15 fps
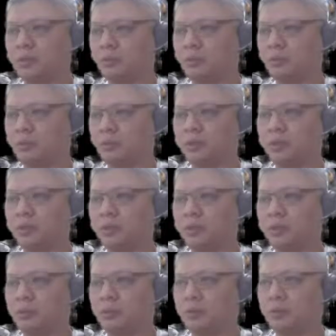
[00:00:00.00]
red would take
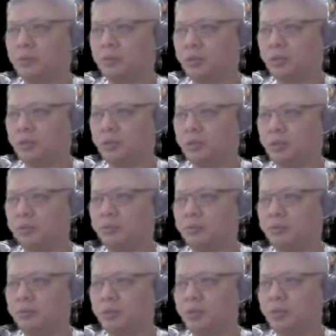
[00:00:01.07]
the opportunity to
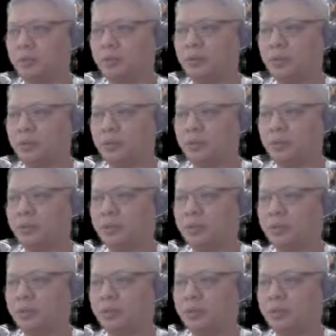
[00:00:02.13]
trade chariots